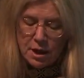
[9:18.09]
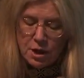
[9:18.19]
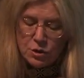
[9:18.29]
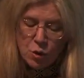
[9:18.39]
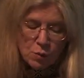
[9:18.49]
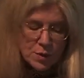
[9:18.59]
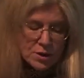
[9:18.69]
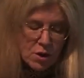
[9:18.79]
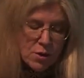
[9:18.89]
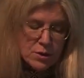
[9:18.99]
nor would
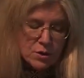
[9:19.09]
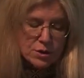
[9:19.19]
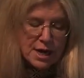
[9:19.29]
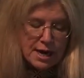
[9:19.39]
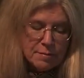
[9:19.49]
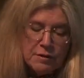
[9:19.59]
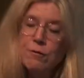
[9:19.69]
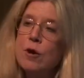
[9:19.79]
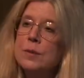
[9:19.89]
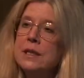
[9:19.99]
songs in her name be
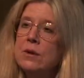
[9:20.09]
formally